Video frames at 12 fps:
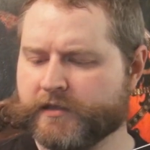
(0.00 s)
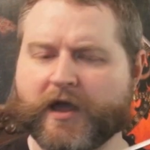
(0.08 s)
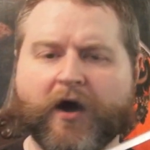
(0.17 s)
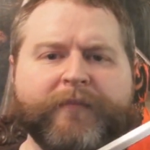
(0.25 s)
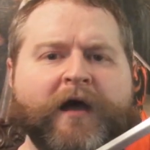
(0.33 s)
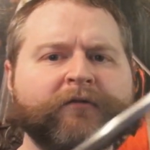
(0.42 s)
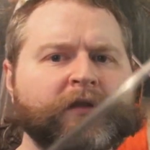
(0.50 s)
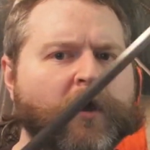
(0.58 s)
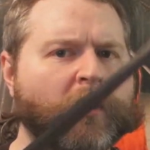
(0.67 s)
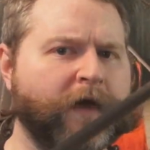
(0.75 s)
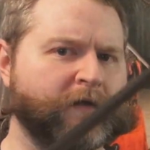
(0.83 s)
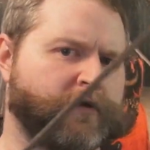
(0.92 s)
Now, I'm not really
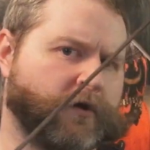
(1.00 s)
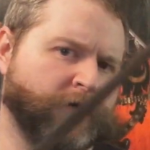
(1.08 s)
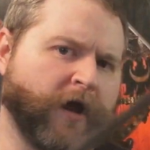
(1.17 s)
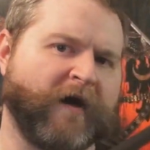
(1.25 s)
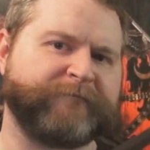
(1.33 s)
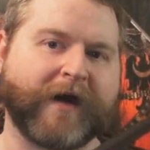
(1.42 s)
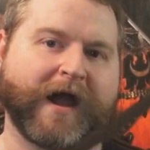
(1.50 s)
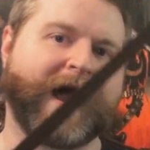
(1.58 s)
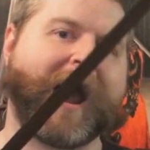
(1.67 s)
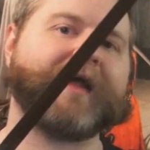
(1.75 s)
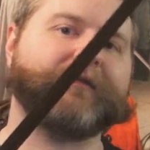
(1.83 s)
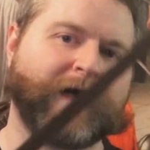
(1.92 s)
all that turned off by it.
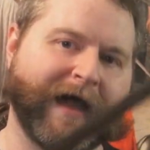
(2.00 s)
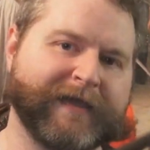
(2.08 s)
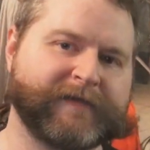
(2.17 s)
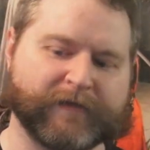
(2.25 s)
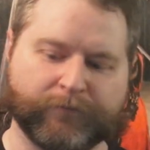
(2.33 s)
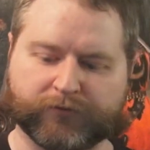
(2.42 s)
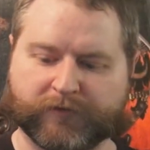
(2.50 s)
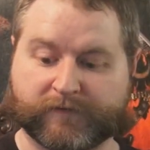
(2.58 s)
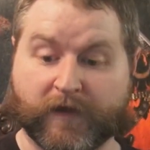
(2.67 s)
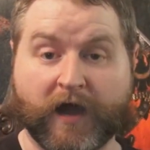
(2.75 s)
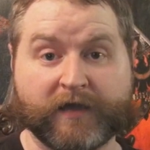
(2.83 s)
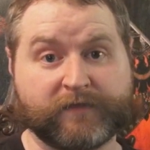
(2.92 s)
I like simple
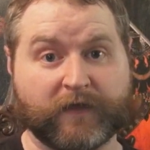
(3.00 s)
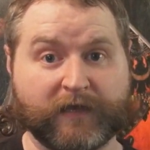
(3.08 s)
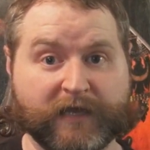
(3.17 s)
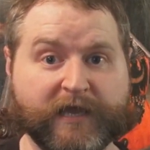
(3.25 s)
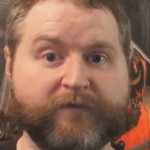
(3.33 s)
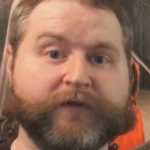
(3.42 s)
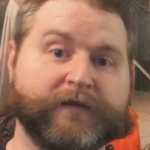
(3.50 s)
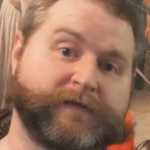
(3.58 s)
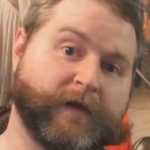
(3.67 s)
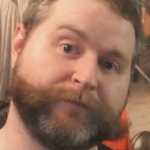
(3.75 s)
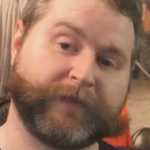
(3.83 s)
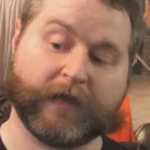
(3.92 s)
designs, and even in
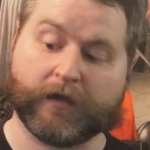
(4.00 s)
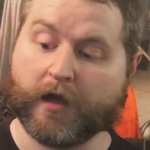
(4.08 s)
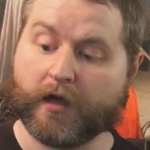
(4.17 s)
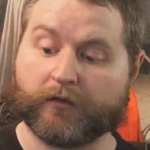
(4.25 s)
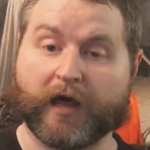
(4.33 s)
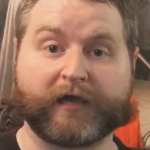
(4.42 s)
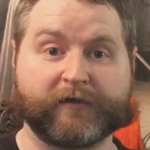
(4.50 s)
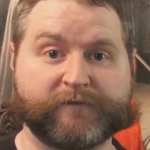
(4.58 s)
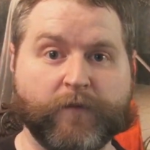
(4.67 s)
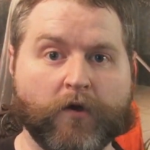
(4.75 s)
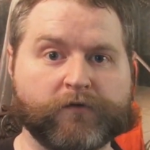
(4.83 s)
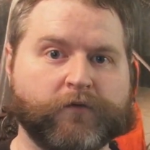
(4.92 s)
something like a
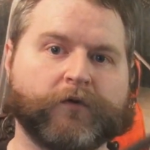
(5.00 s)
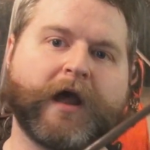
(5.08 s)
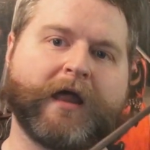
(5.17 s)
small sword,